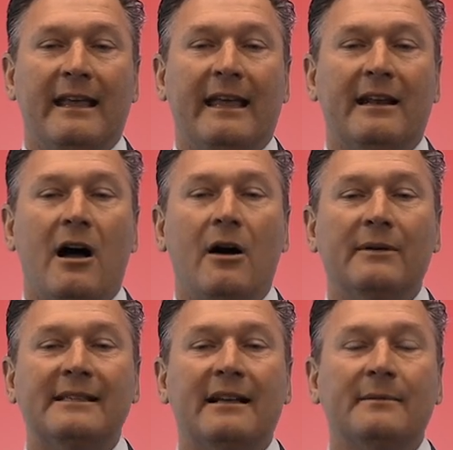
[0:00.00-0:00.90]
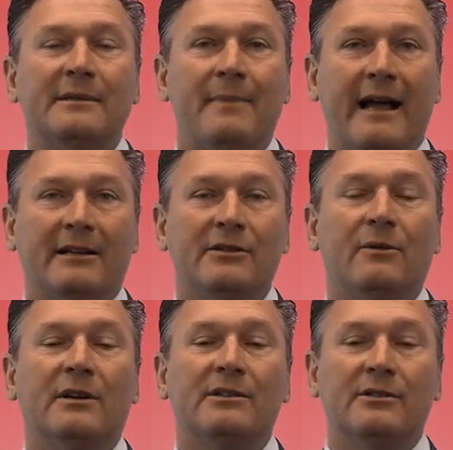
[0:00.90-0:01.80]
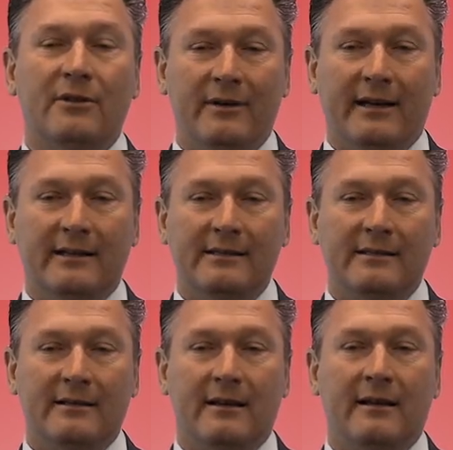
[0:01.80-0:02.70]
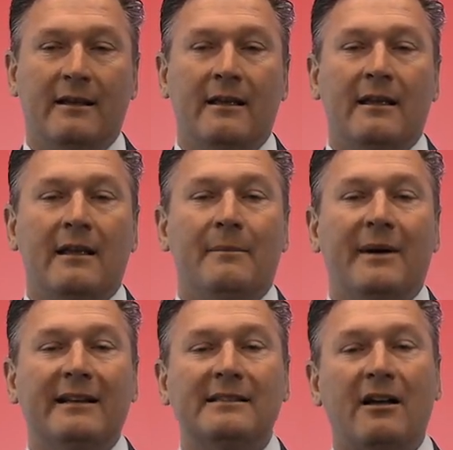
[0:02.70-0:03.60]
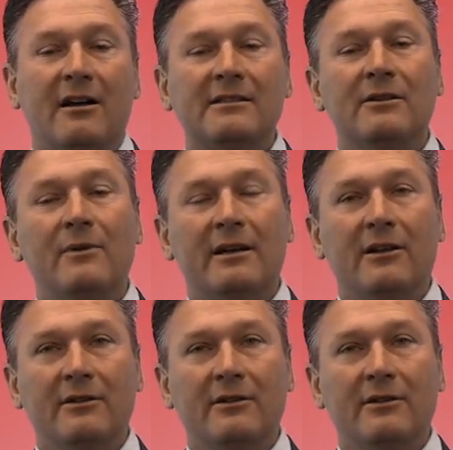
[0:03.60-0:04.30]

it always comes back to our students. But it's also what